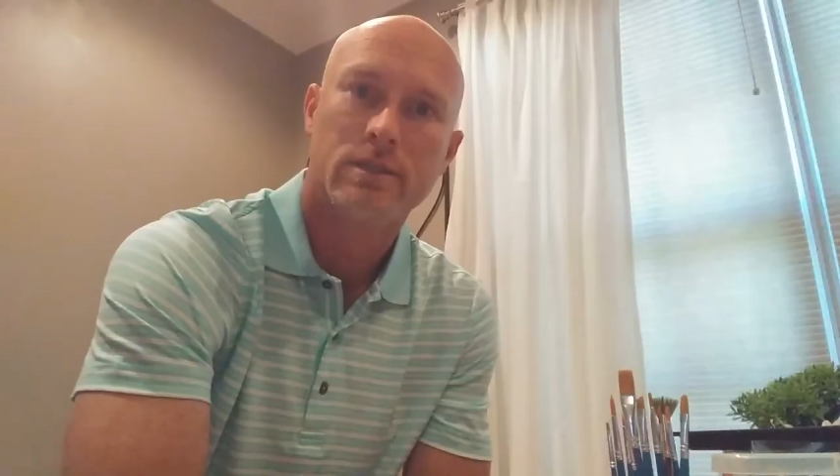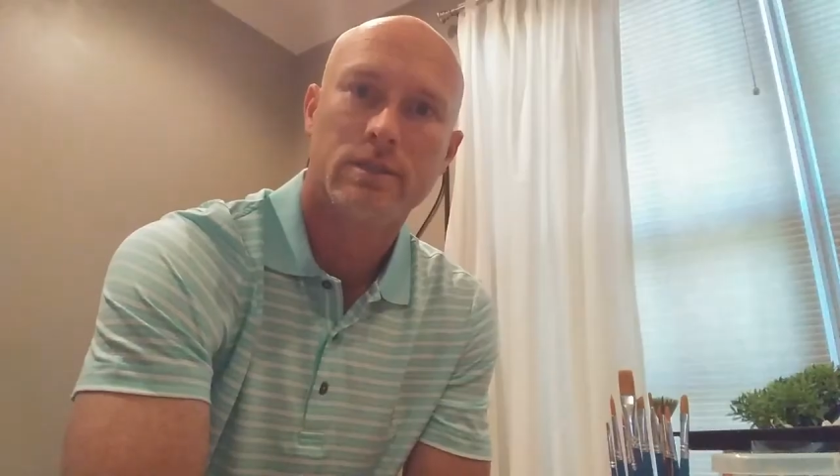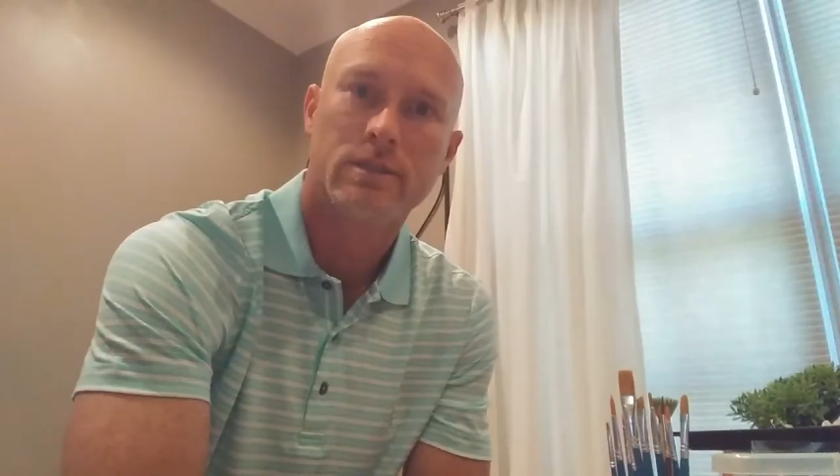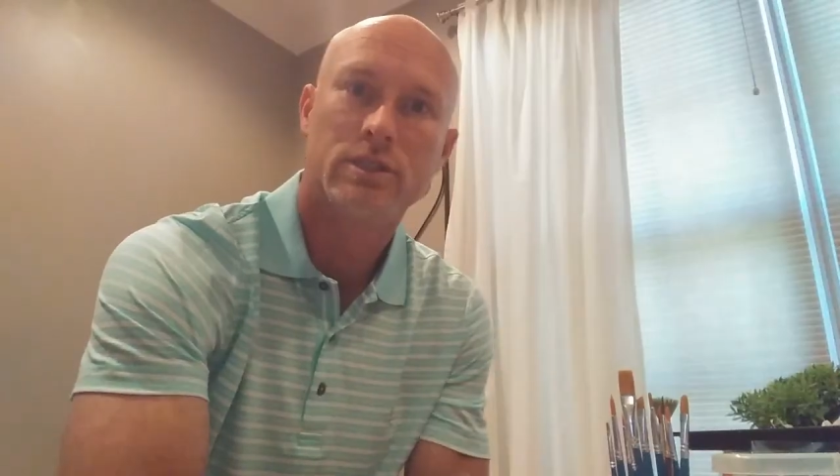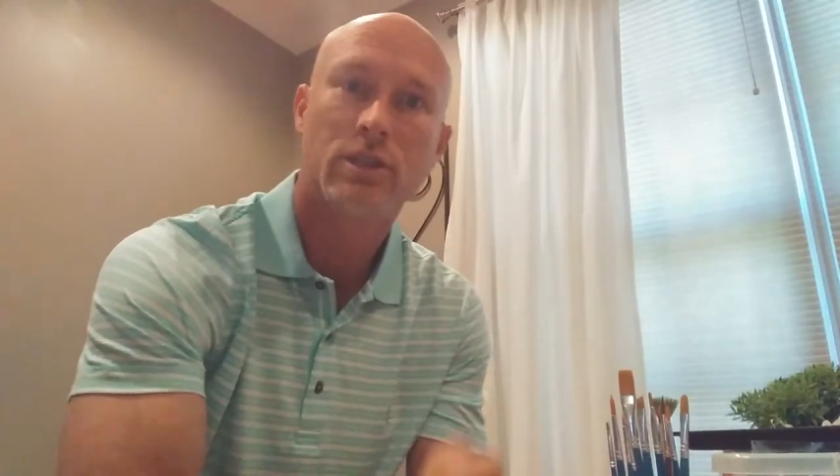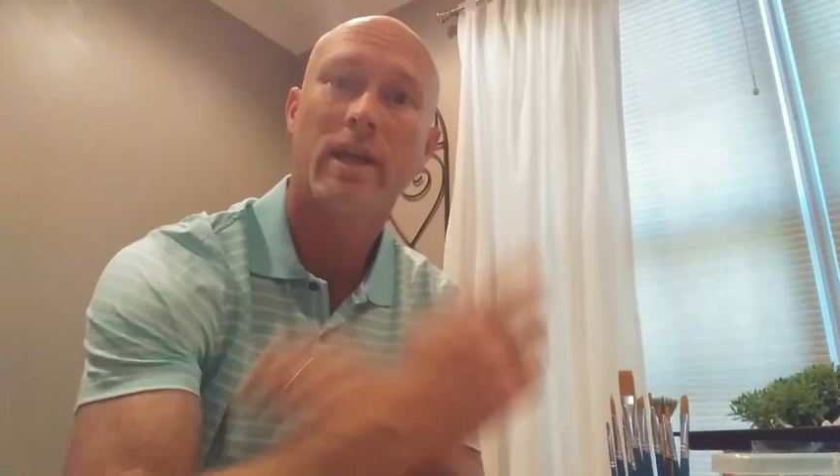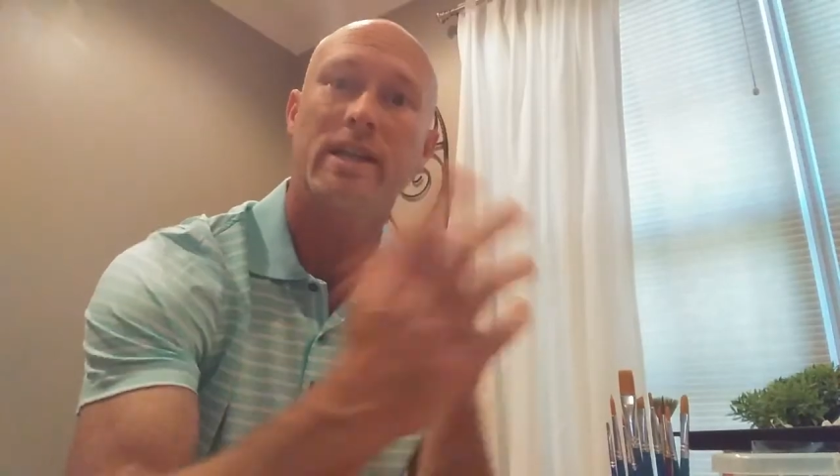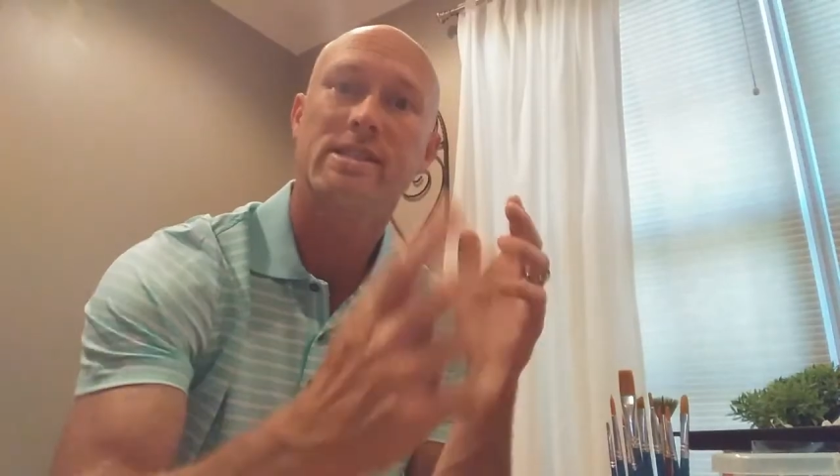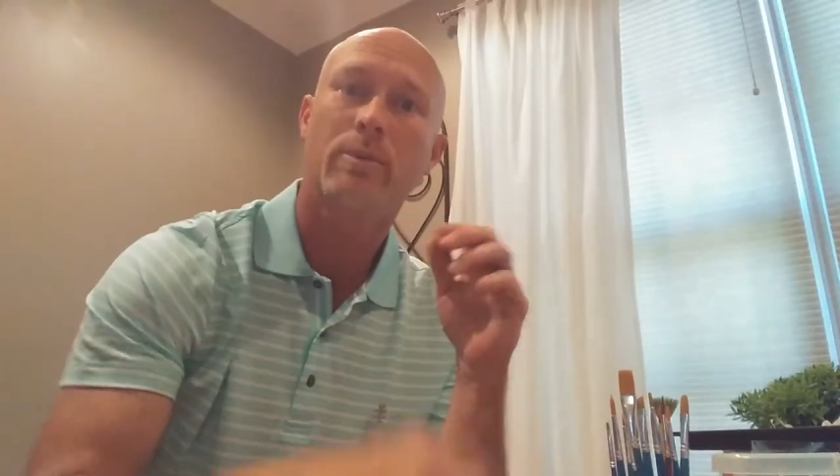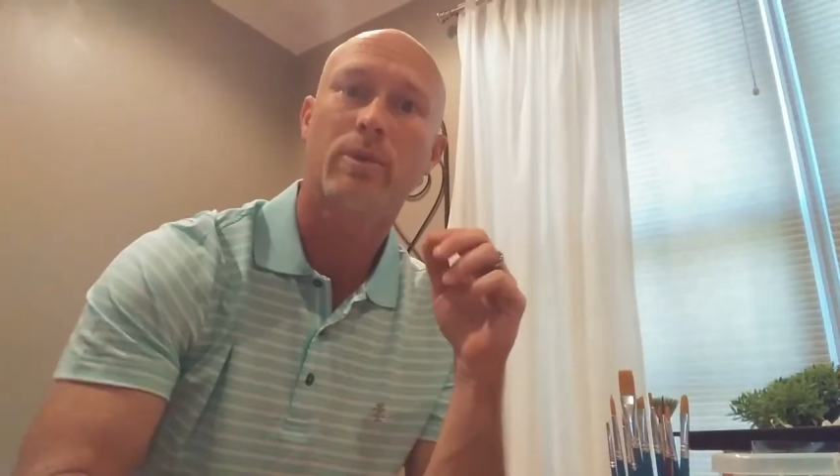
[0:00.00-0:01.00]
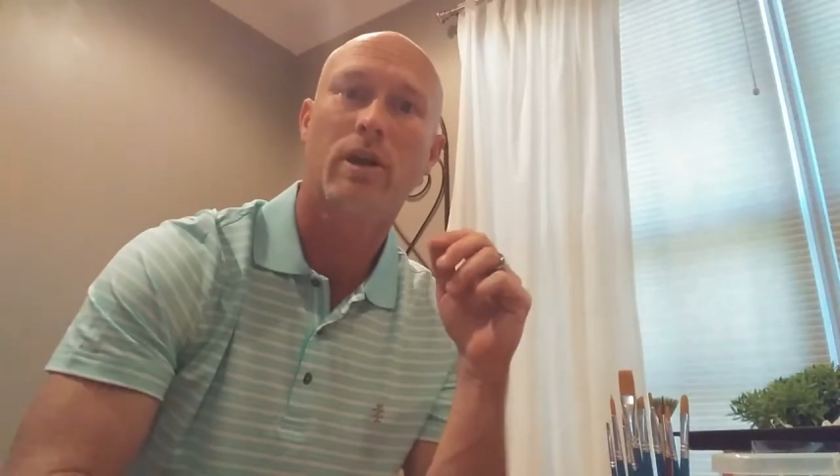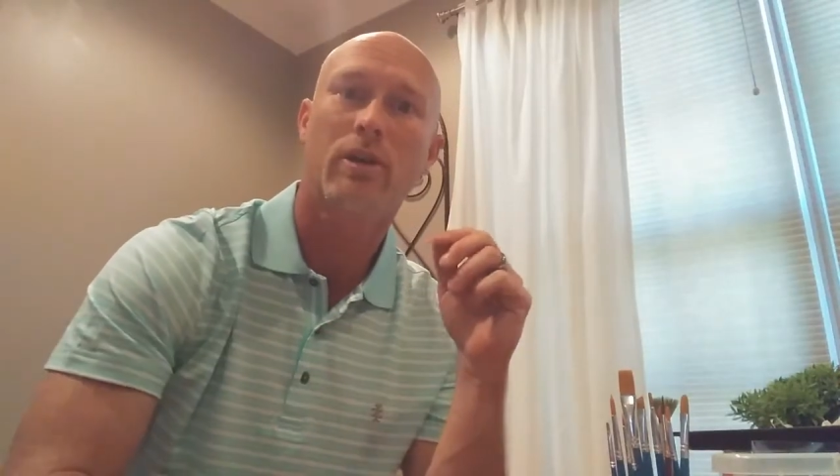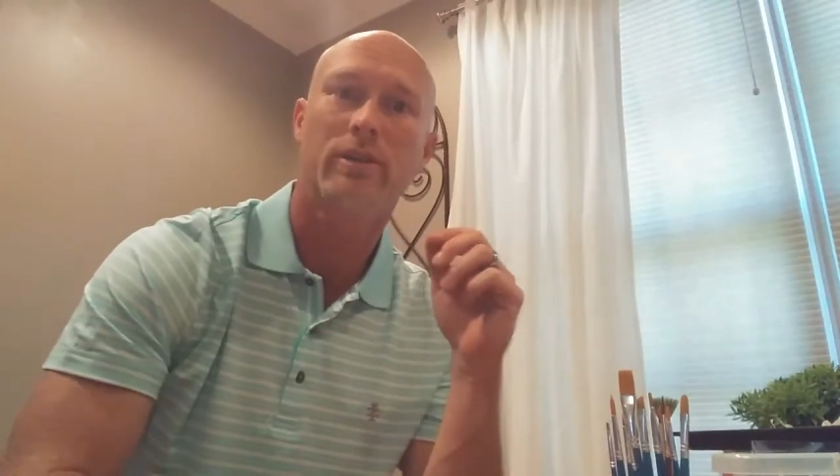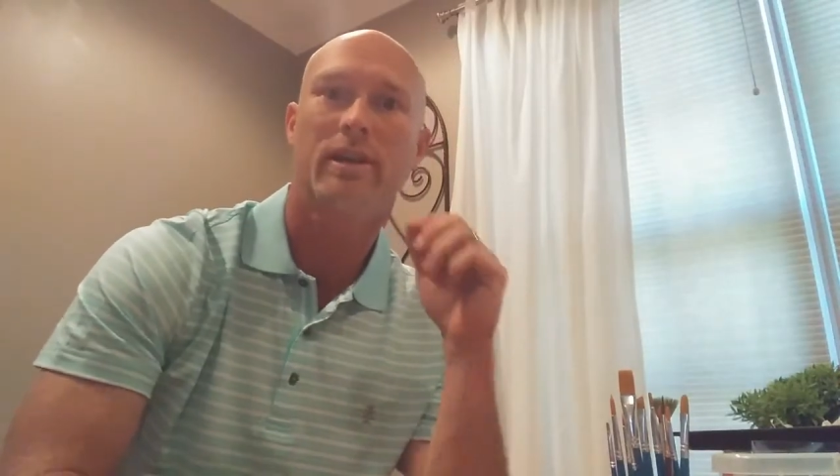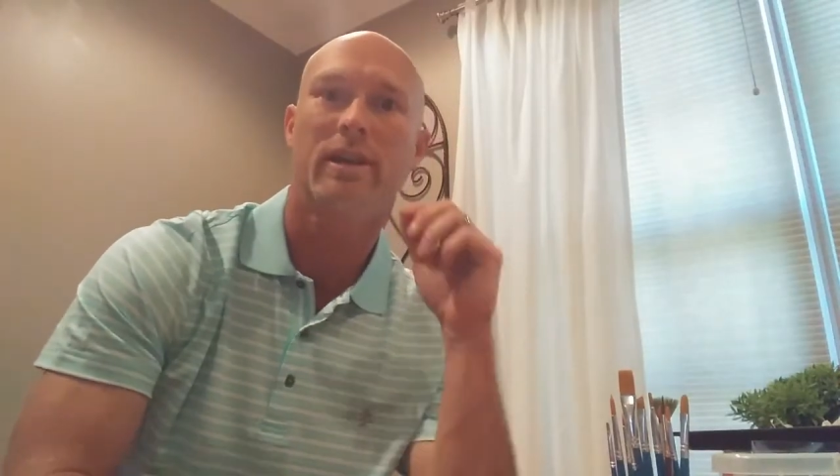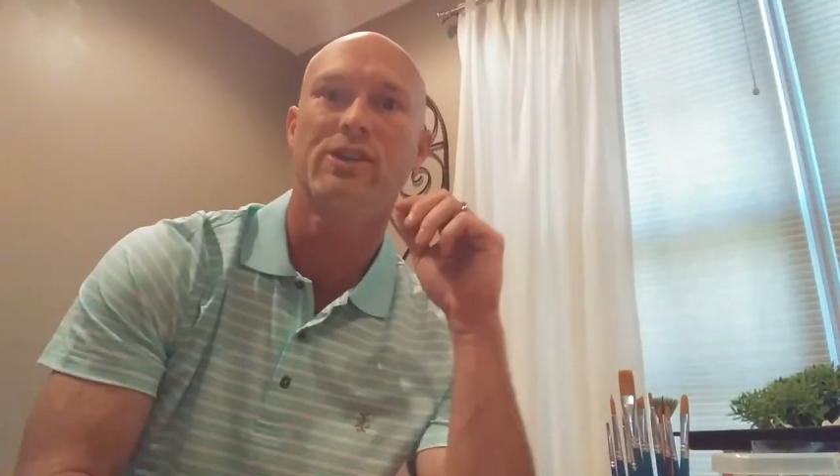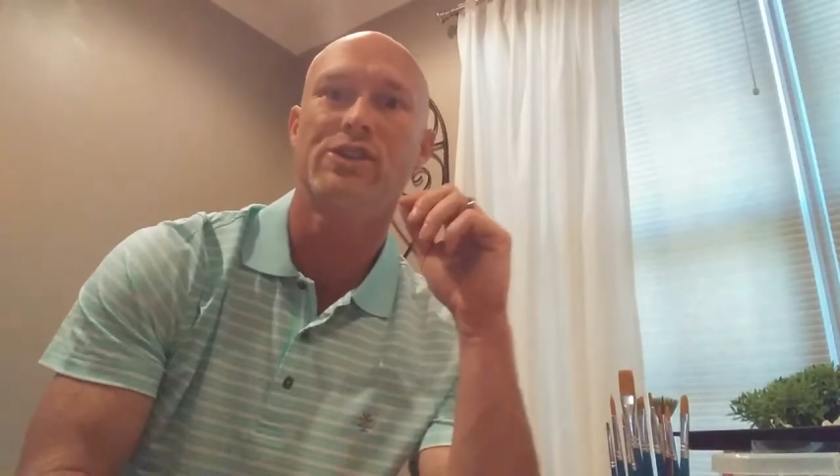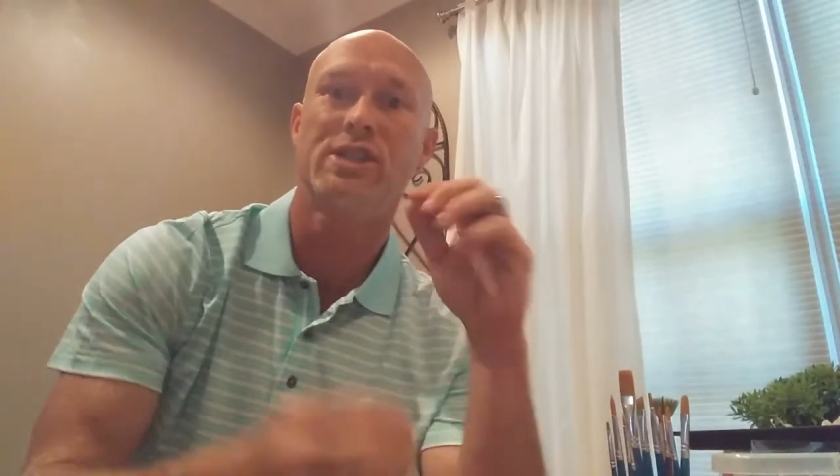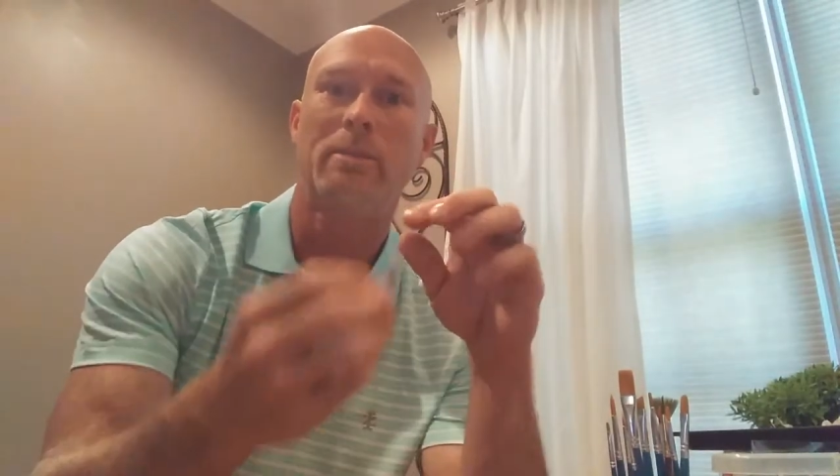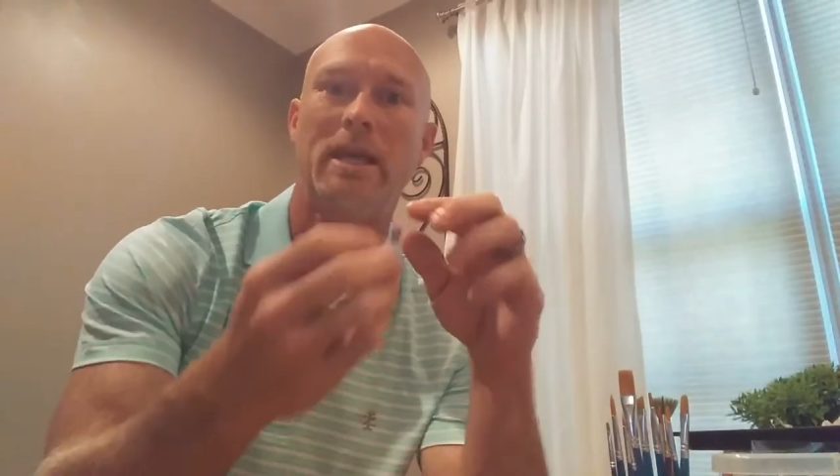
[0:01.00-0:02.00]
So that's it, we're all done. Here's the
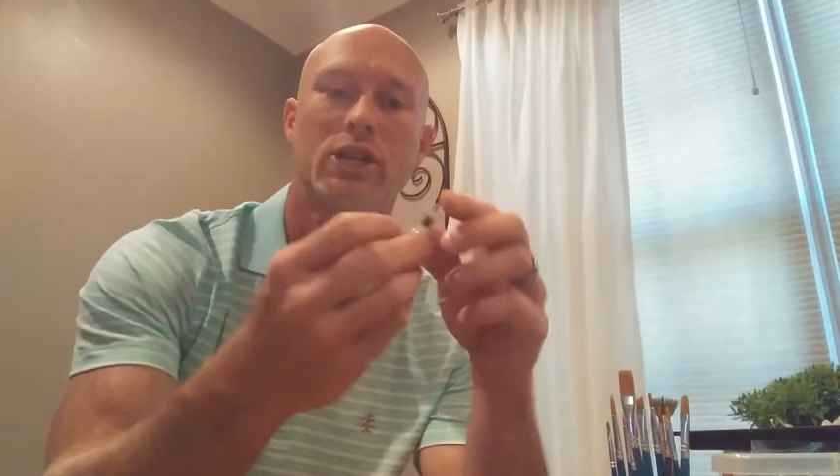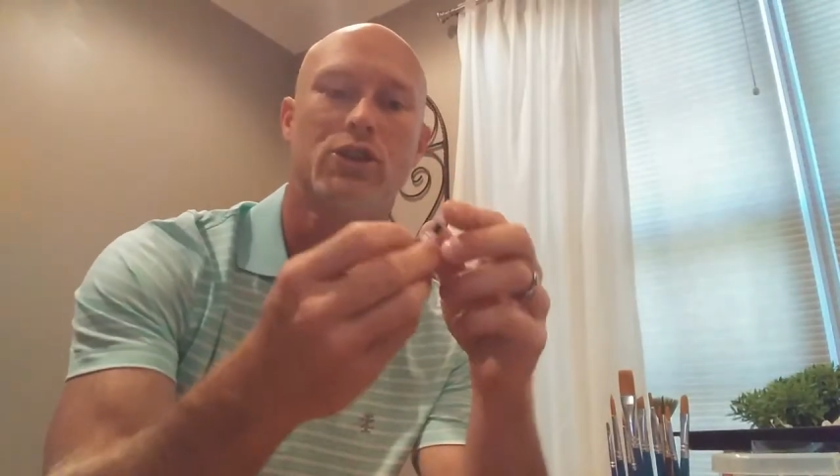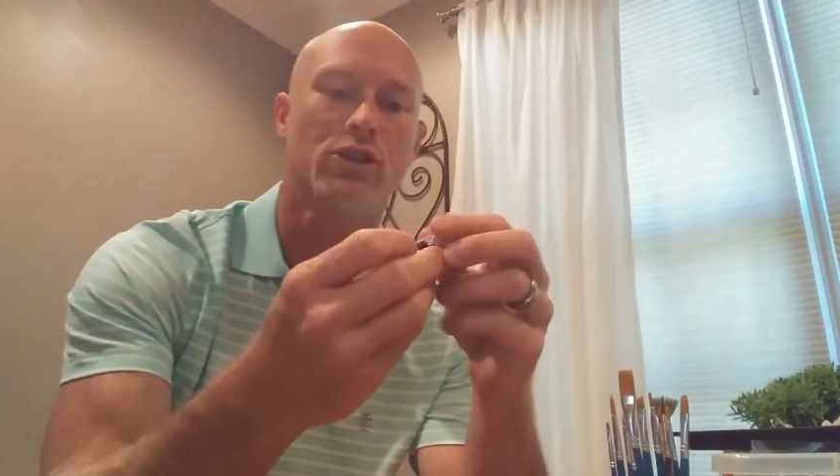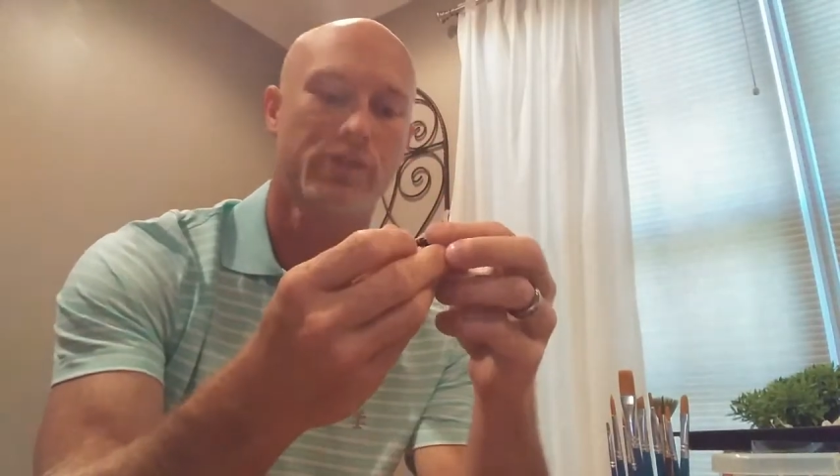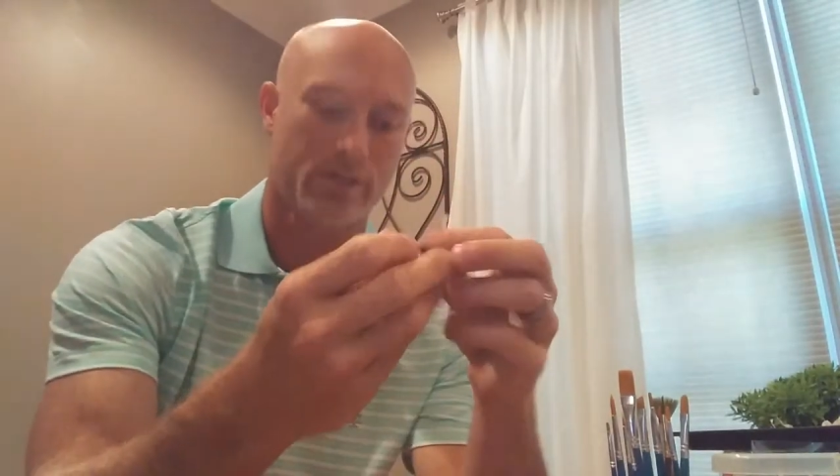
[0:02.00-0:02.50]
miniatures.